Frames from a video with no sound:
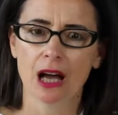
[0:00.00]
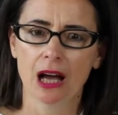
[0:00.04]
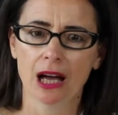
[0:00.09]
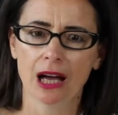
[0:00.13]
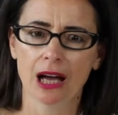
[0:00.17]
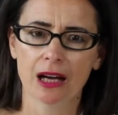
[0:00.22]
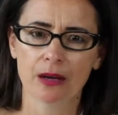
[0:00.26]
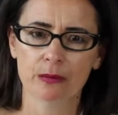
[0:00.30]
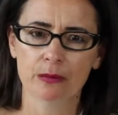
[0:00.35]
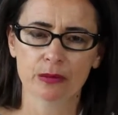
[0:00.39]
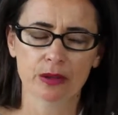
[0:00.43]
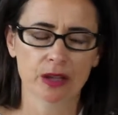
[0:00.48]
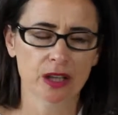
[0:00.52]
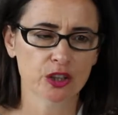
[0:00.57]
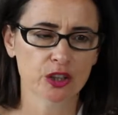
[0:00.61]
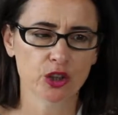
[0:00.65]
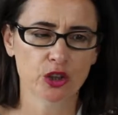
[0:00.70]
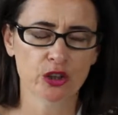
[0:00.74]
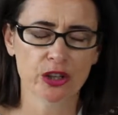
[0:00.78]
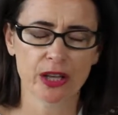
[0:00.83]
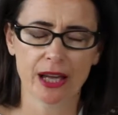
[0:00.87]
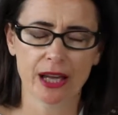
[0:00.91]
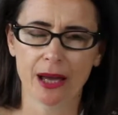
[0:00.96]
I
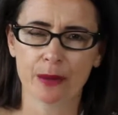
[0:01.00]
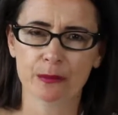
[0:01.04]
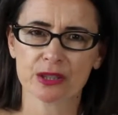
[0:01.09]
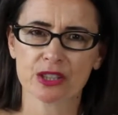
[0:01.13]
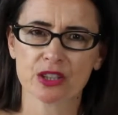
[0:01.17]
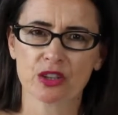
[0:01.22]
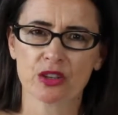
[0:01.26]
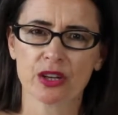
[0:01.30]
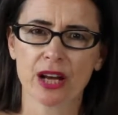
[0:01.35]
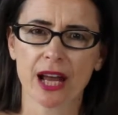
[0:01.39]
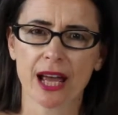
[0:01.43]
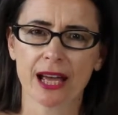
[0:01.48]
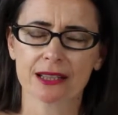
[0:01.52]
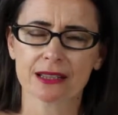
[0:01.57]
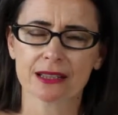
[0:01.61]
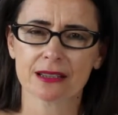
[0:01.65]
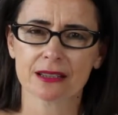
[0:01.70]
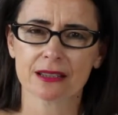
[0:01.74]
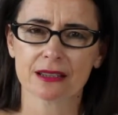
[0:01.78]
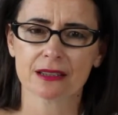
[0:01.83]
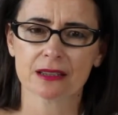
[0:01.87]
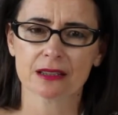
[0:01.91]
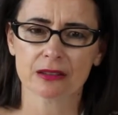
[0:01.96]
know Amazon has
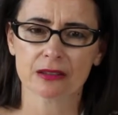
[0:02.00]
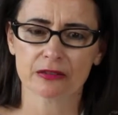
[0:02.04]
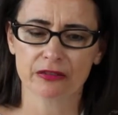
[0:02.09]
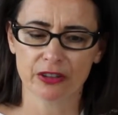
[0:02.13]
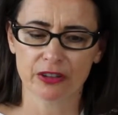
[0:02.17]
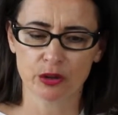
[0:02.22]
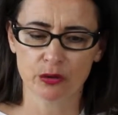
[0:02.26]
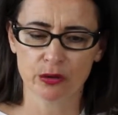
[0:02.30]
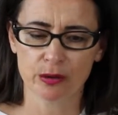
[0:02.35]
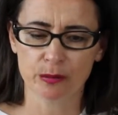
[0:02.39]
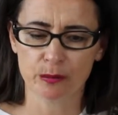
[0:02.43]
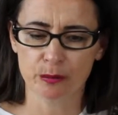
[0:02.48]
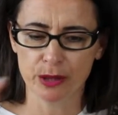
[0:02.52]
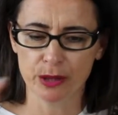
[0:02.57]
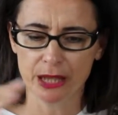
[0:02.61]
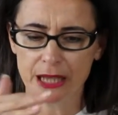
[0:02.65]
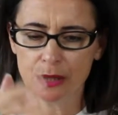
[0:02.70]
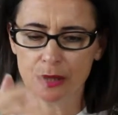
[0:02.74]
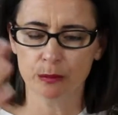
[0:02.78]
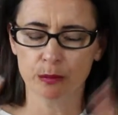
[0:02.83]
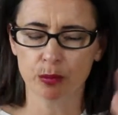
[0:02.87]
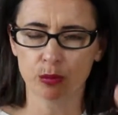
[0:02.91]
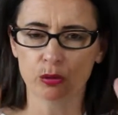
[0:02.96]
it. It's a very
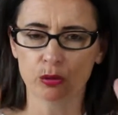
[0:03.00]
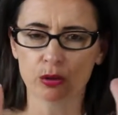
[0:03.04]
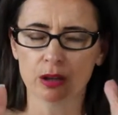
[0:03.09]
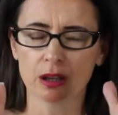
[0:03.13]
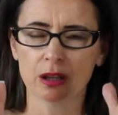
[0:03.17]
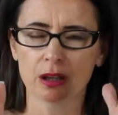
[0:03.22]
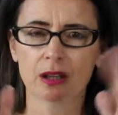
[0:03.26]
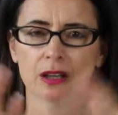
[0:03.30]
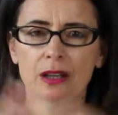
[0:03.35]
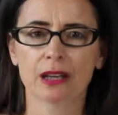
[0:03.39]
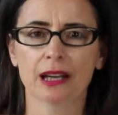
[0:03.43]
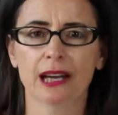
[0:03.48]
big book.